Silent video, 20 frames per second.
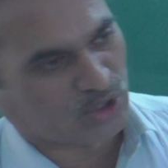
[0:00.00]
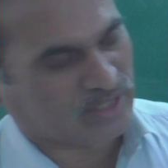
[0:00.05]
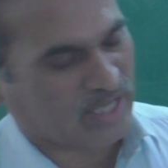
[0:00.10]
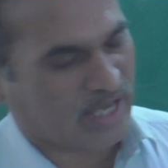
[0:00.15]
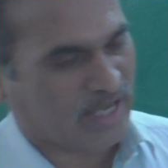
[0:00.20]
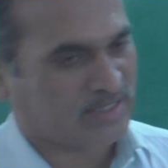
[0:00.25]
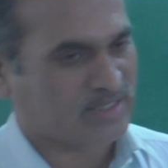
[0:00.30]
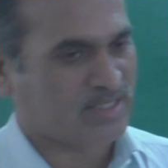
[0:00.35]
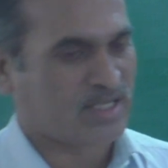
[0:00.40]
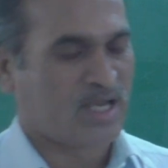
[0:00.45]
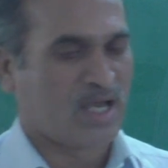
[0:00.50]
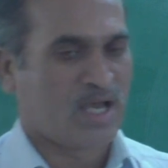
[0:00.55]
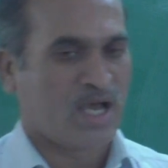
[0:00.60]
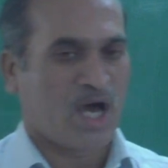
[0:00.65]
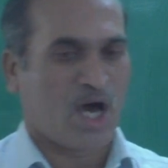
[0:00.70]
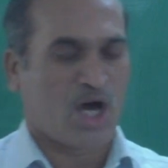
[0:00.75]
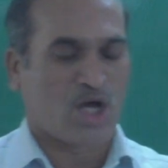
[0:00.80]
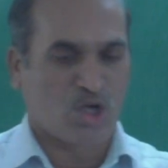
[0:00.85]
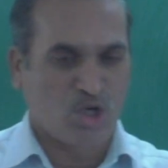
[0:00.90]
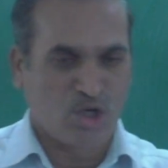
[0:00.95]
that
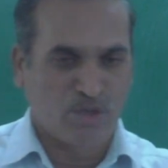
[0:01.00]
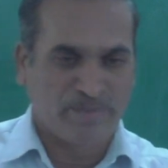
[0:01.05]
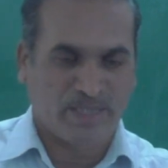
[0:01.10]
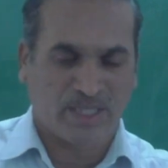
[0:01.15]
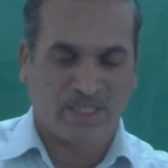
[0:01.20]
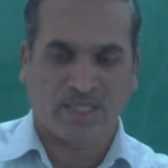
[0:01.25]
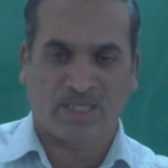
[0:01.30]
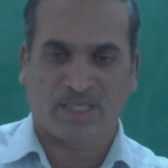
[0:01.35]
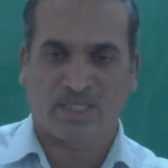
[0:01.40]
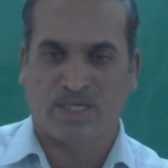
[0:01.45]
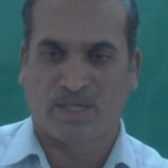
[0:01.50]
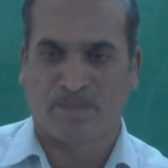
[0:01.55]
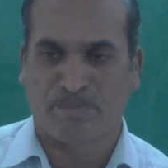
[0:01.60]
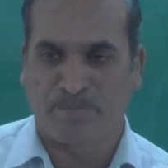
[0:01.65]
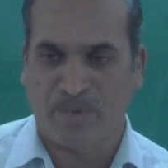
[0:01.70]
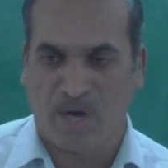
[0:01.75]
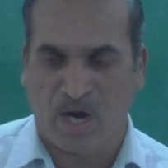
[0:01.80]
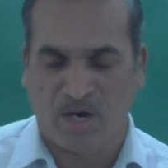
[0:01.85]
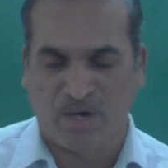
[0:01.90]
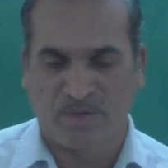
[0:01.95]
aromatic
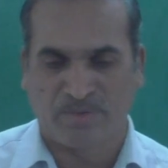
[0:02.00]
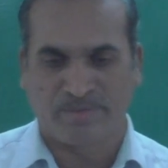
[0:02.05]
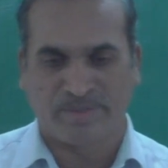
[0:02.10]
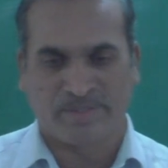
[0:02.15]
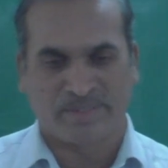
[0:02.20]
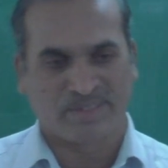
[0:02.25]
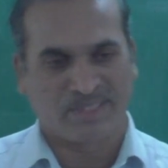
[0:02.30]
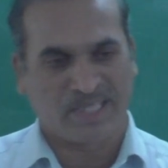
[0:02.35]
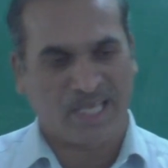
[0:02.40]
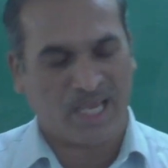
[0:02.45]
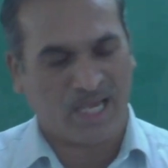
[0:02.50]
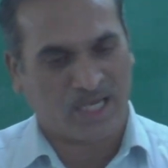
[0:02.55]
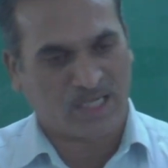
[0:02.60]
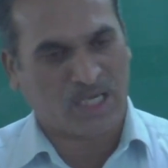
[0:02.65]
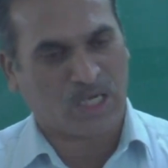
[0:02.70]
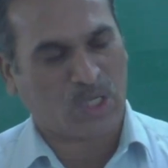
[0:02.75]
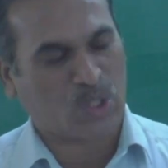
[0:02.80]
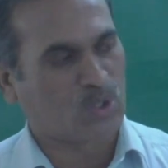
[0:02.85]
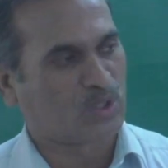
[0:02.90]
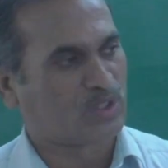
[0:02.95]
compound, they
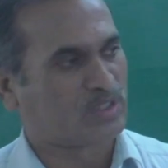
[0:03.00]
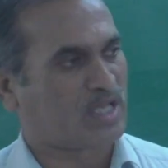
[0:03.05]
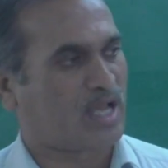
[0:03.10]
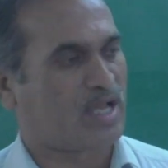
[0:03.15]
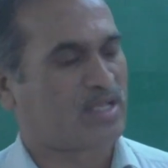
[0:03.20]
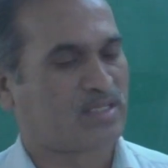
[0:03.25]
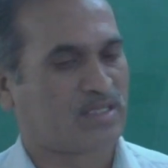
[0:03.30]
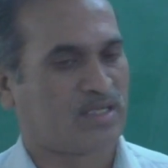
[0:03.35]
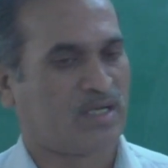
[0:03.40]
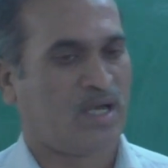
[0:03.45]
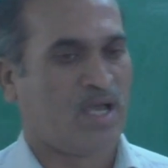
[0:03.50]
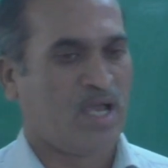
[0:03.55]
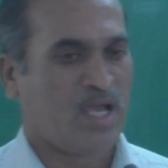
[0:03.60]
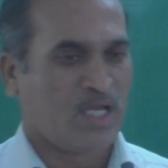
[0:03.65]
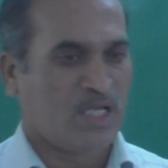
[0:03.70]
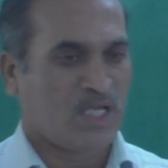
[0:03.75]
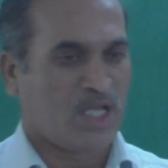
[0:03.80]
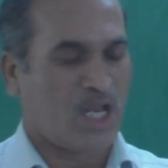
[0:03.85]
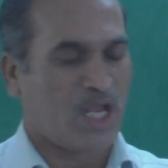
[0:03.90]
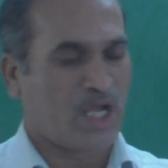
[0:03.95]
undergoes as a
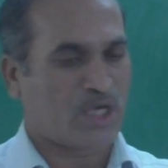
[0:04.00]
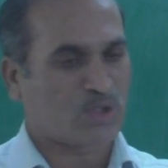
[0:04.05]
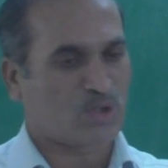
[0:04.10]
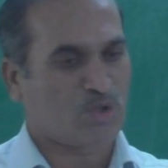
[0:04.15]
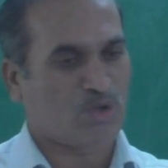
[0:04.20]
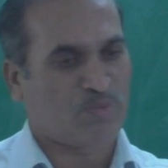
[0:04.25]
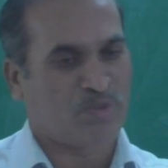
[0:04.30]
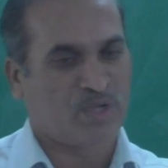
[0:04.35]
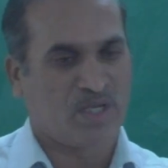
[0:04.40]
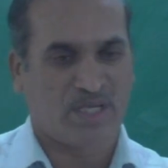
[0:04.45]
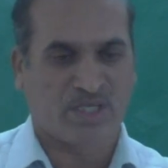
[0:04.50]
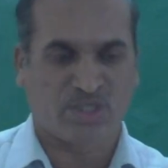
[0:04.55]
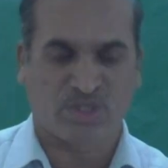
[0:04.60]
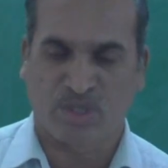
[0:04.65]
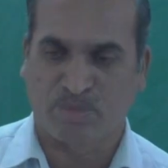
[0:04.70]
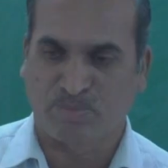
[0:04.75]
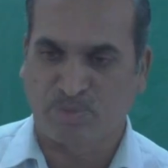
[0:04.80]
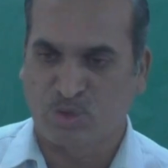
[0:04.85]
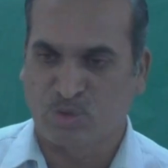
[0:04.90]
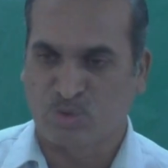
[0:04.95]
electrophilic
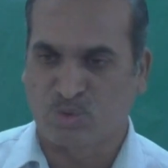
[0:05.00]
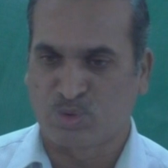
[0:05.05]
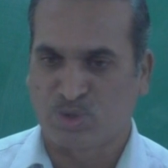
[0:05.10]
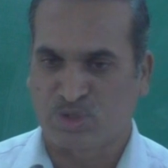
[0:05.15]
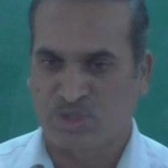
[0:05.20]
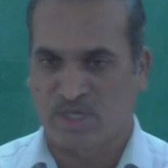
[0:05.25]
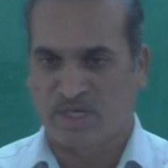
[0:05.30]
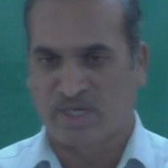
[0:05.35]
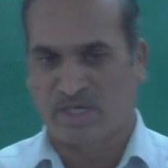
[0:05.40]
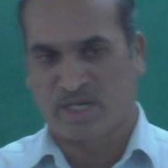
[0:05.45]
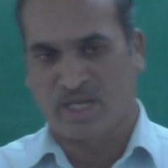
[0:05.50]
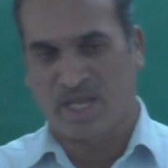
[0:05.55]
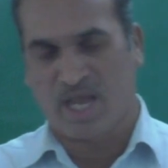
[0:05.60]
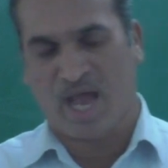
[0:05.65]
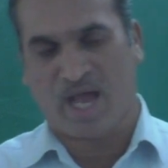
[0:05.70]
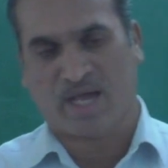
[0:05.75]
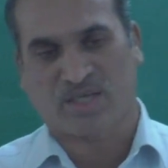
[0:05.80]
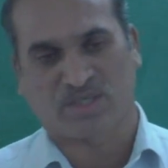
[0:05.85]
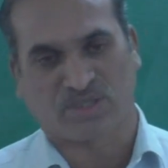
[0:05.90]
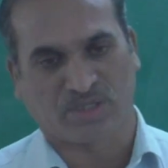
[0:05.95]
substitution
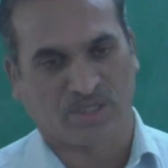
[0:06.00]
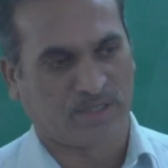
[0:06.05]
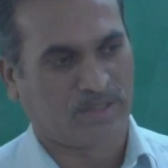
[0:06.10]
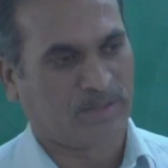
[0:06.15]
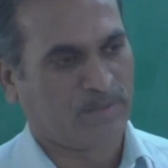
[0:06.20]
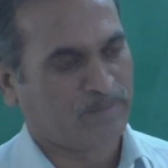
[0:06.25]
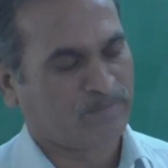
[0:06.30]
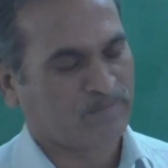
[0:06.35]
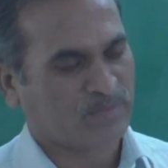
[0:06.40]
reaction